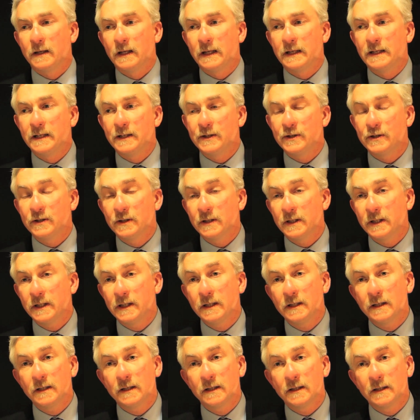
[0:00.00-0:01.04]

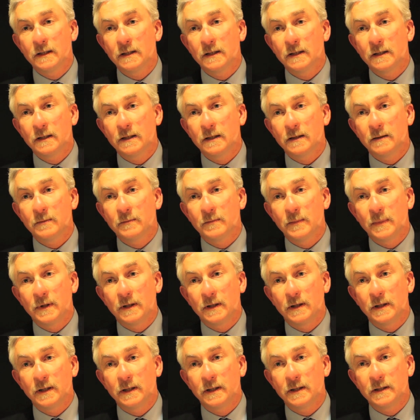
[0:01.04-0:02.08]
Initially,
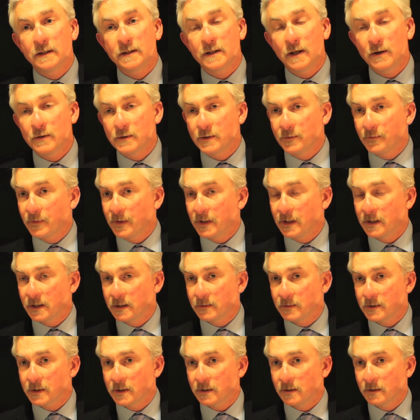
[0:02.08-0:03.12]
my toes and
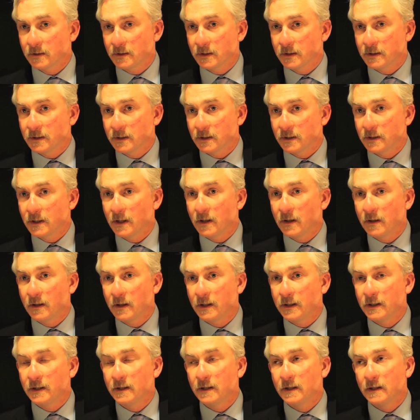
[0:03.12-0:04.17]
fingertips started to
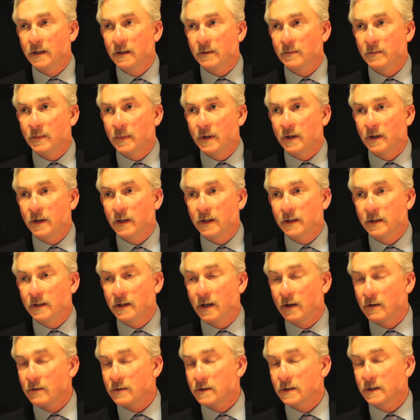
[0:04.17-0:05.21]
die. My
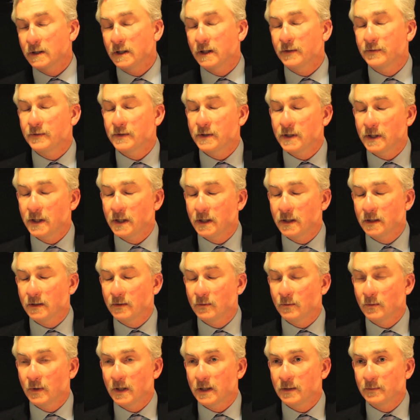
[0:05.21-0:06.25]
nose and left cheek
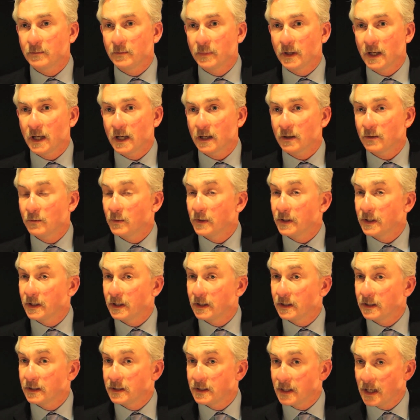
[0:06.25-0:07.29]
went black
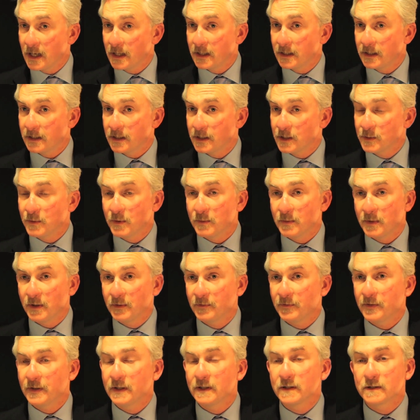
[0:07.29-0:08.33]
within days, but
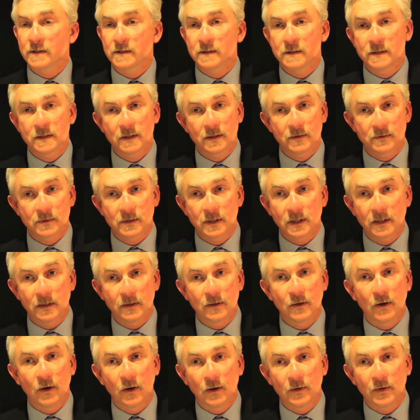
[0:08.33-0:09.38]
my fingers and toes did
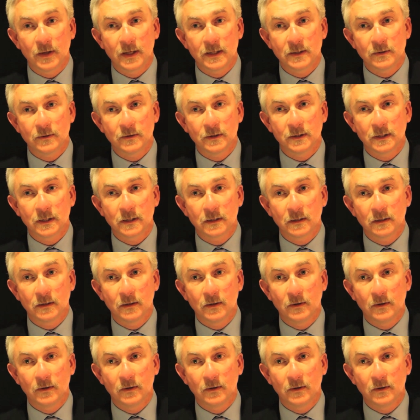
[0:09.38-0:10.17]
not. They took a little